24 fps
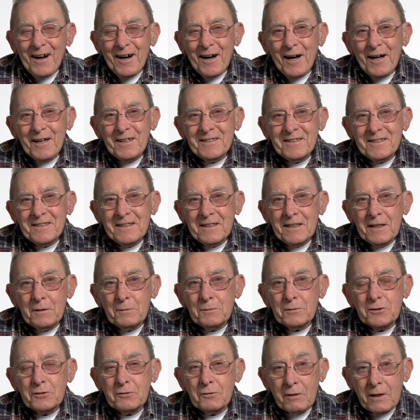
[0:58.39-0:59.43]
uh, it
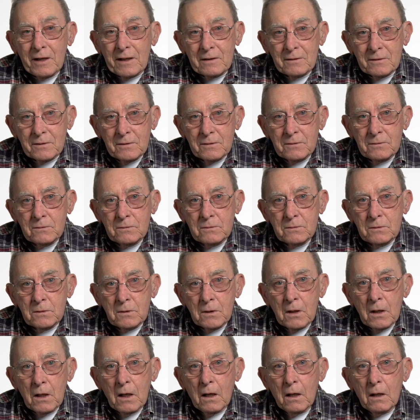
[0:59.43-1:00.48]
was great.
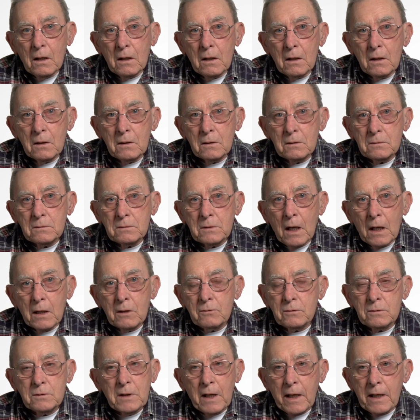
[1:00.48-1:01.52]
Uh, I
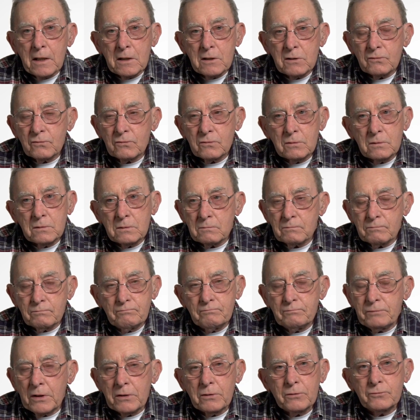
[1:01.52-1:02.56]
couldn't ask for
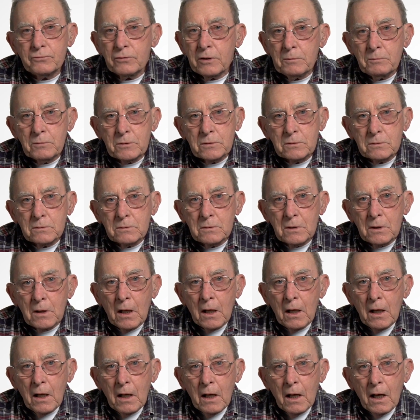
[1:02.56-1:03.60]
better treatment.
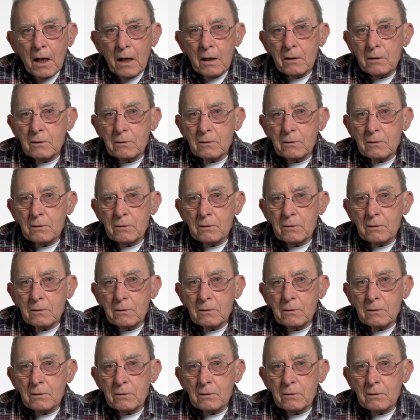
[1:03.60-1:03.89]
I